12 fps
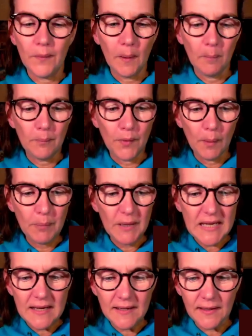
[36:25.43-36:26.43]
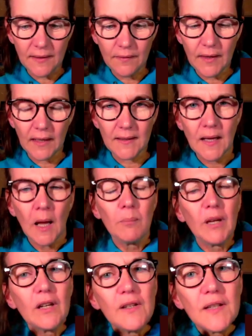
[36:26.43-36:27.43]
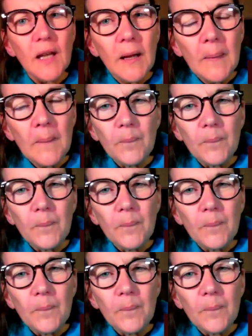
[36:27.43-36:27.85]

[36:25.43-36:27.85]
the, the bees and things, because